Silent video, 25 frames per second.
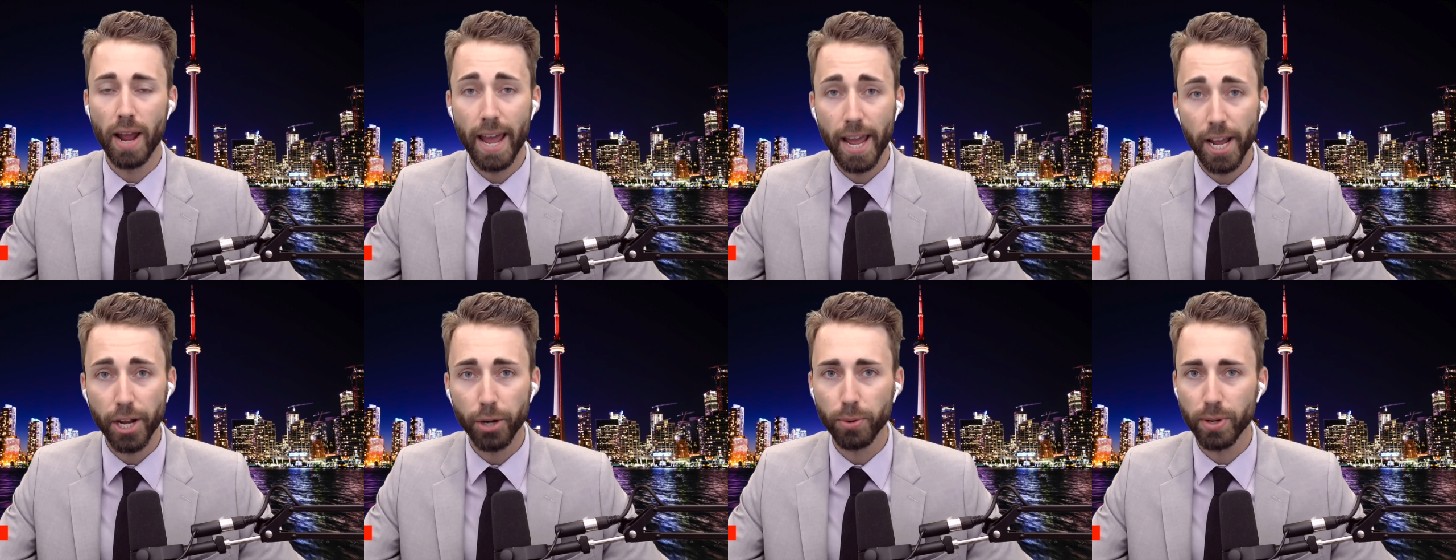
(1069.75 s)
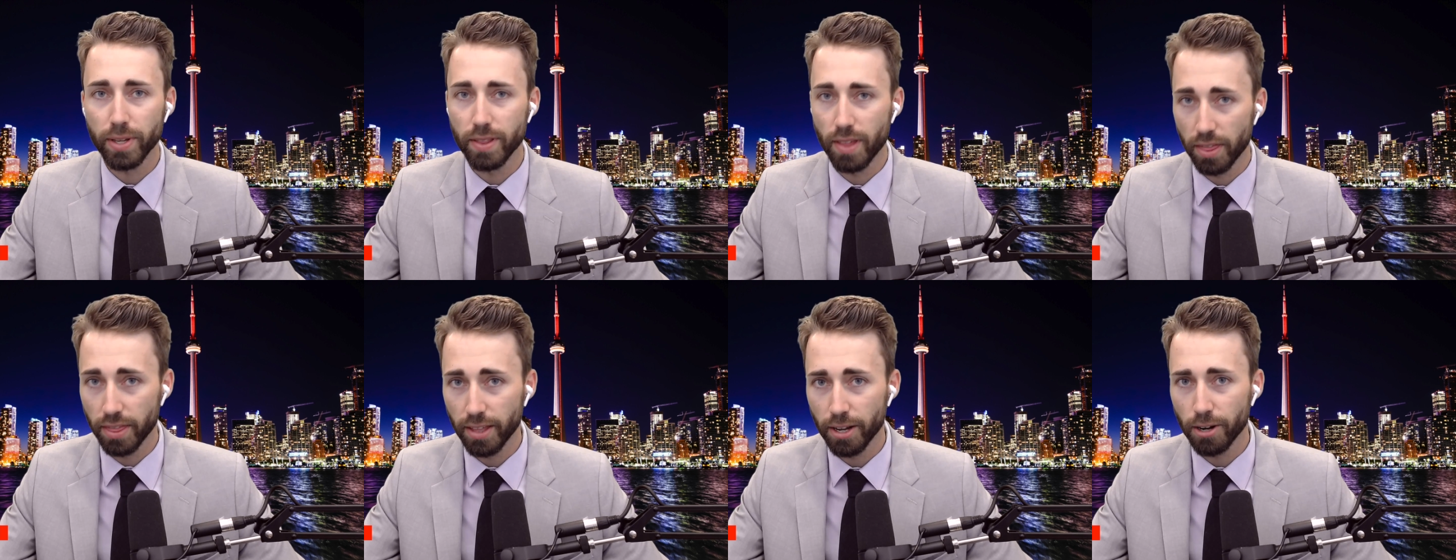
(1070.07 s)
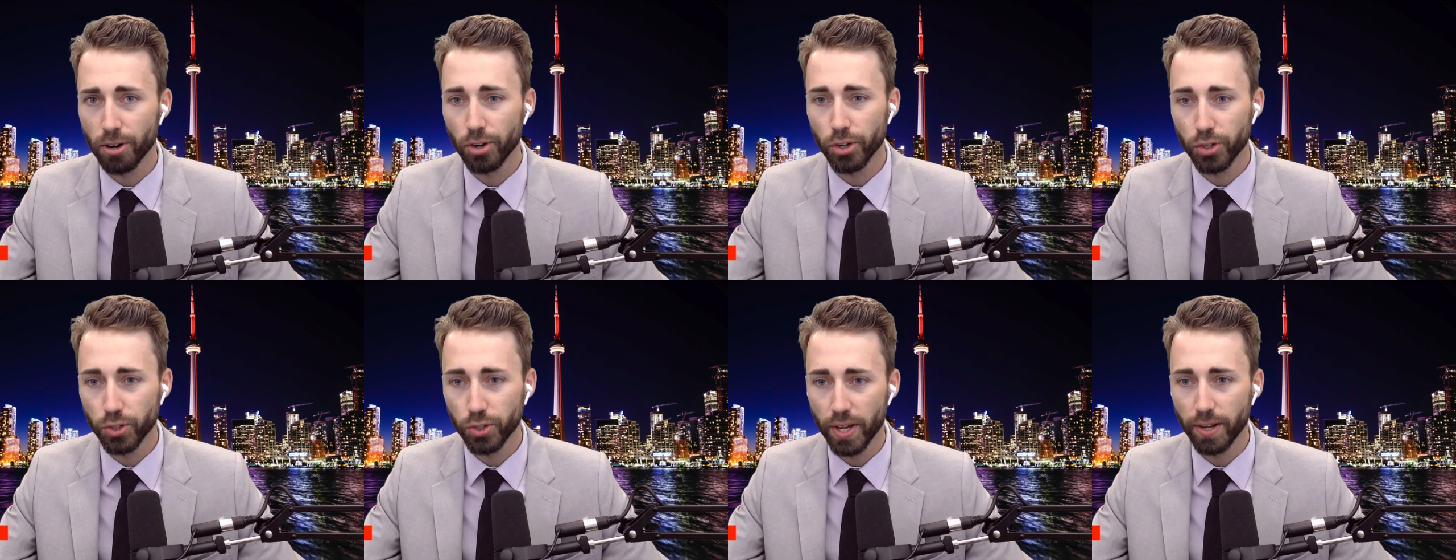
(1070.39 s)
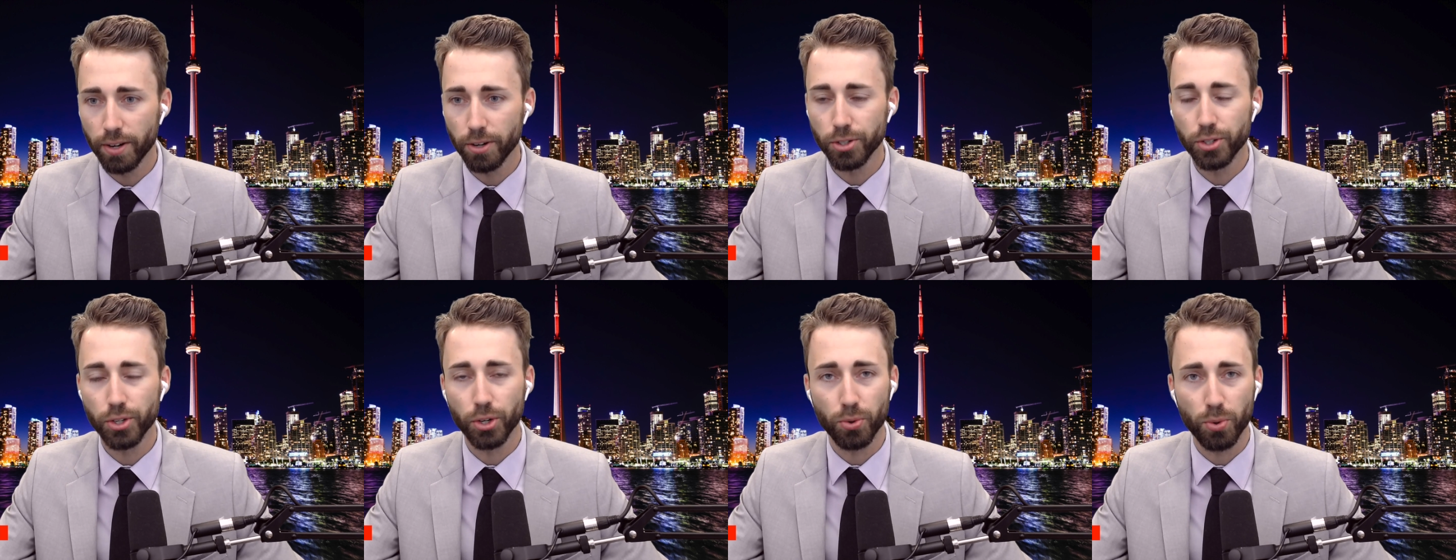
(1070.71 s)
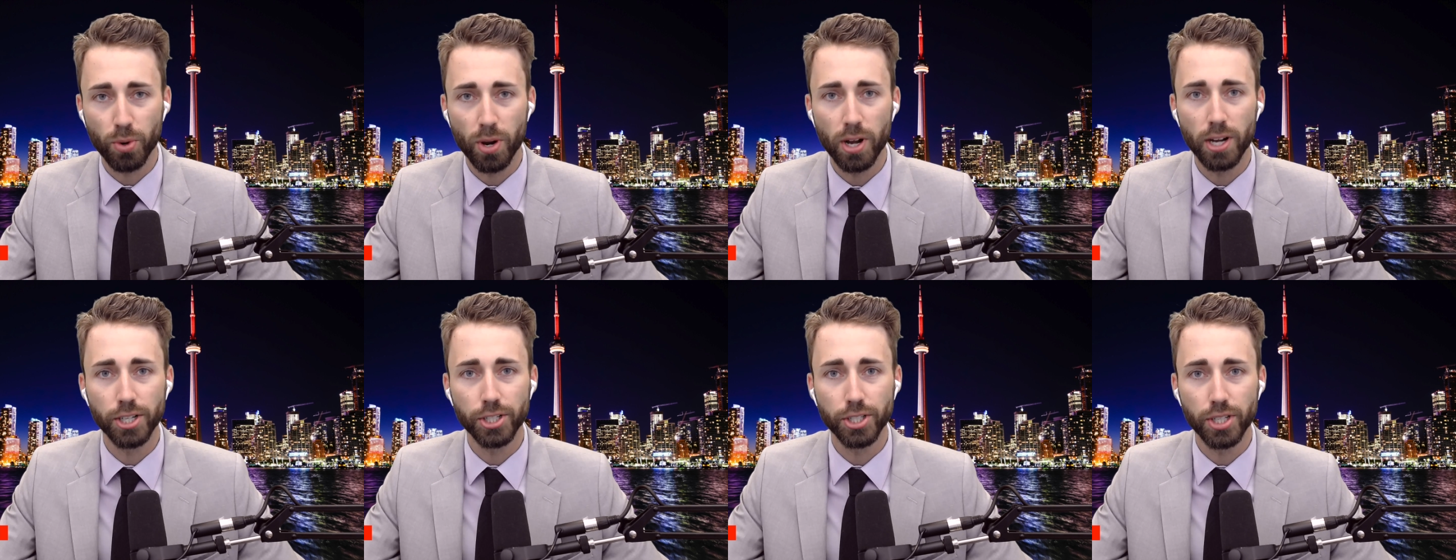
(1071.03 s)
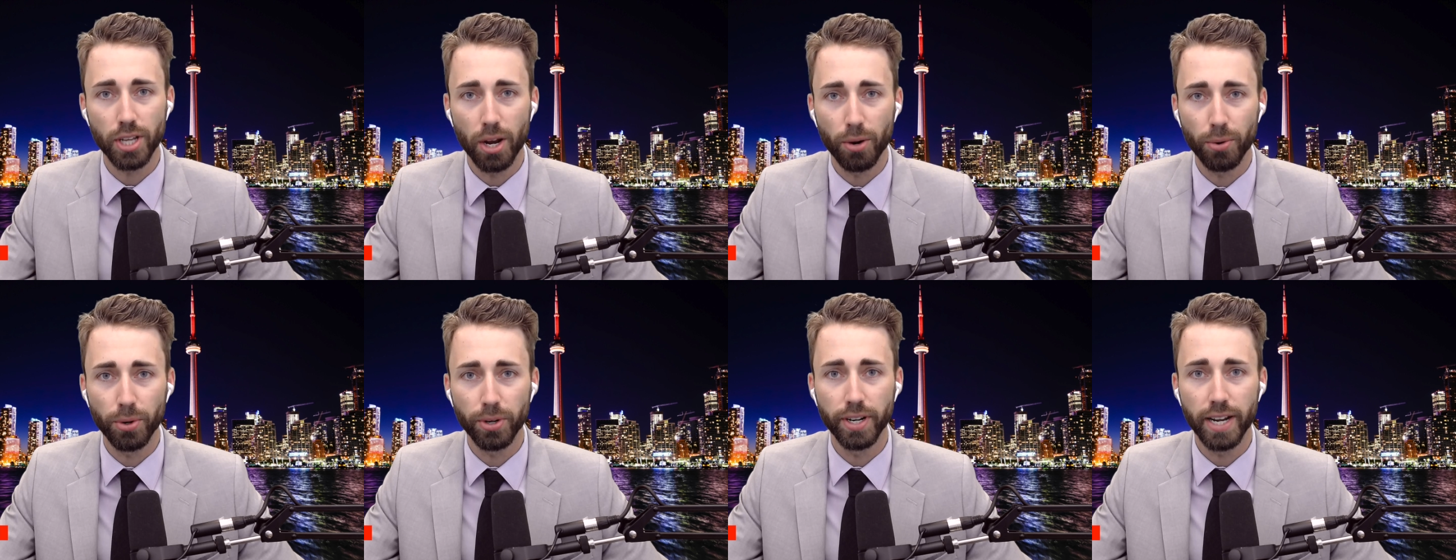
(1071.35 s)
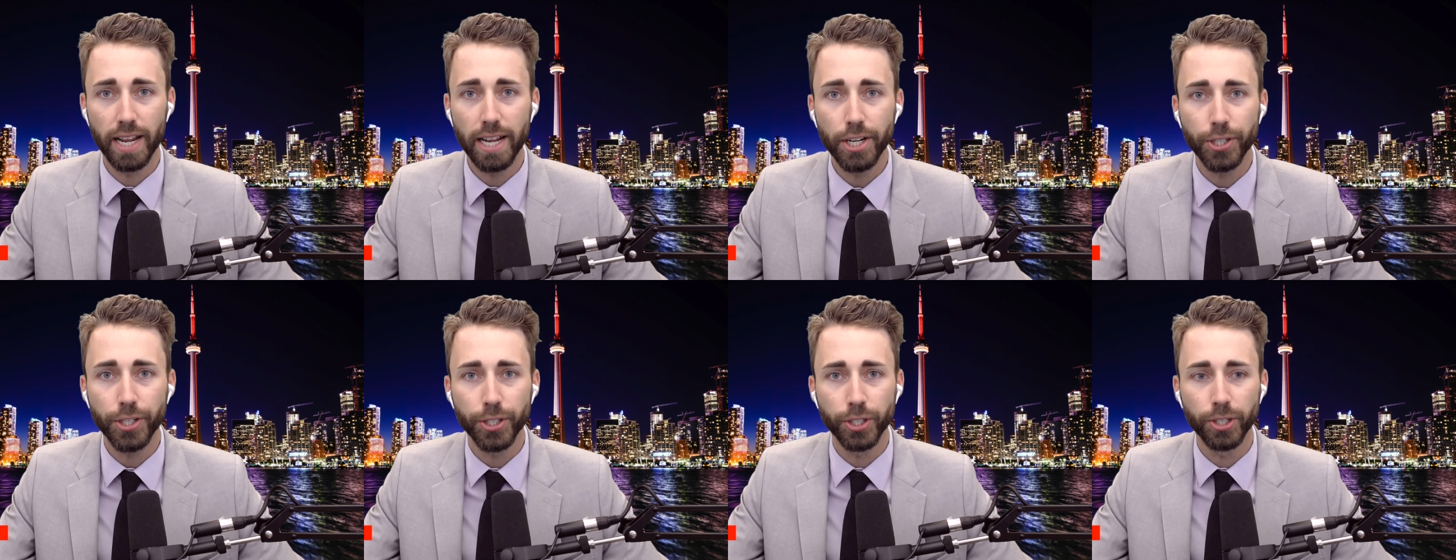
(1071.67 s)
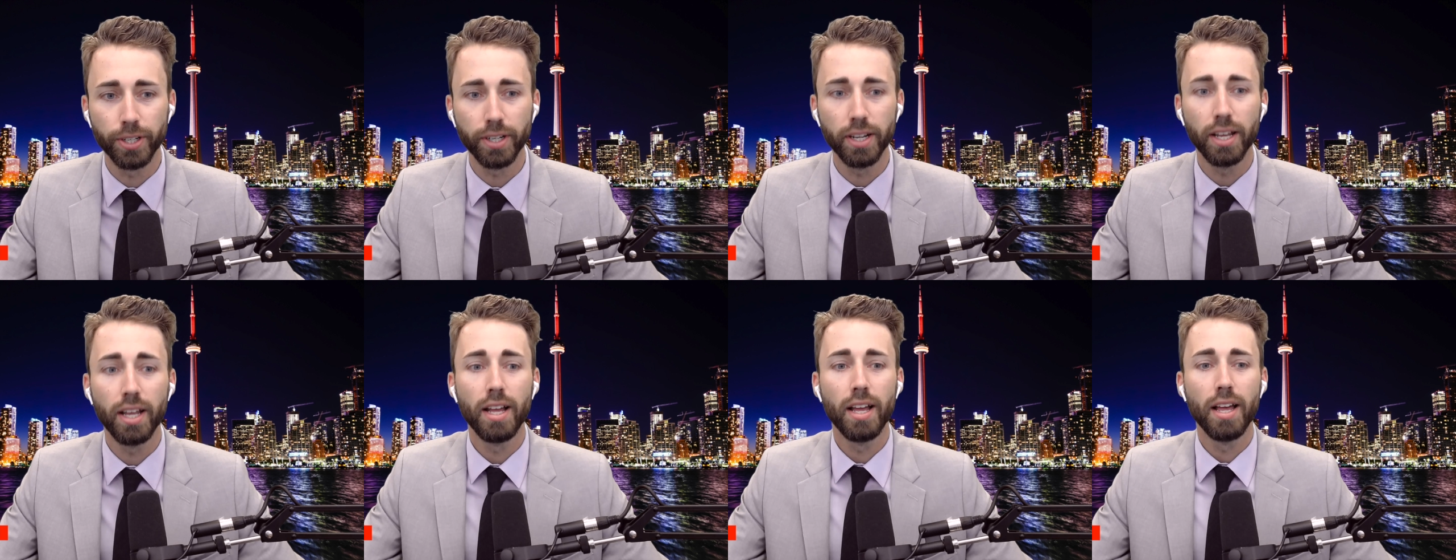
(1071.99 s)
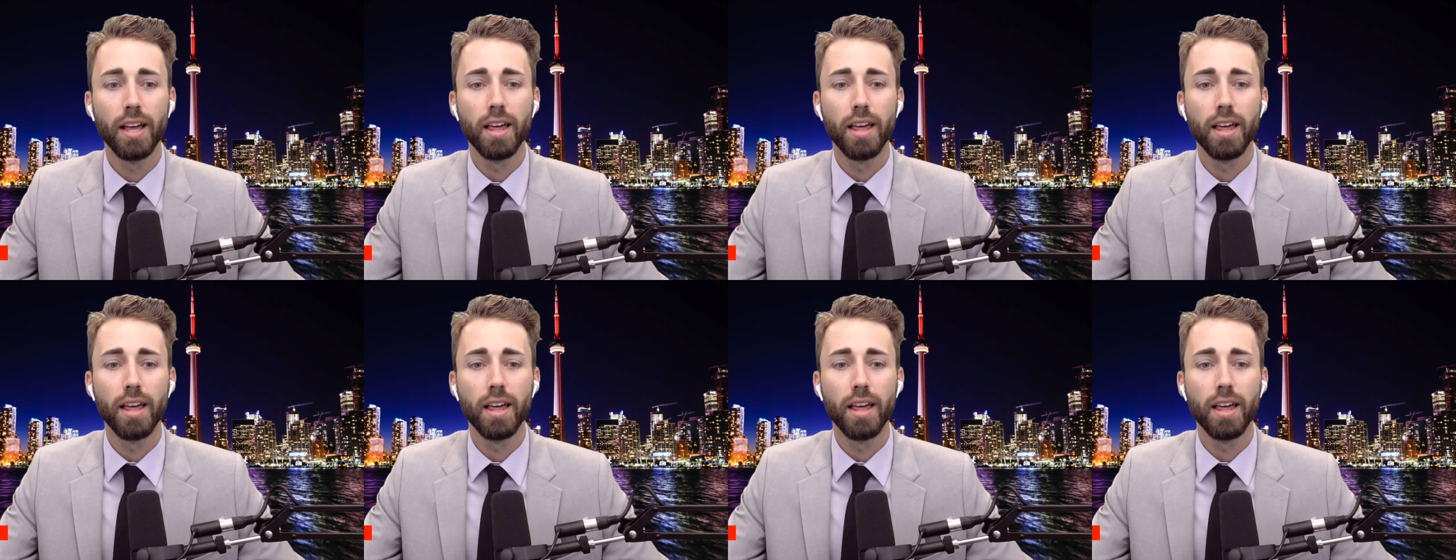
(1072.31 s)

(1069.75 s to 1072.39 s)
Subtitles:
angry that there are centers across our nation